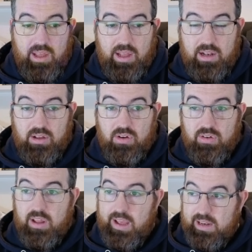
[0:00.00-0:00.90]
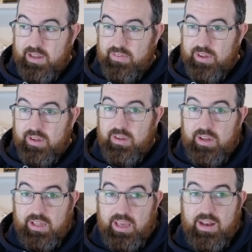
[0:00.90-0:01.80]
a good LTV,
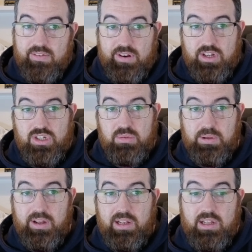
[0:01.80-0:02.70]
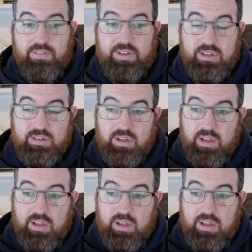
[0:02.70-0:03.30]
and again, if you're not sure about LTVs,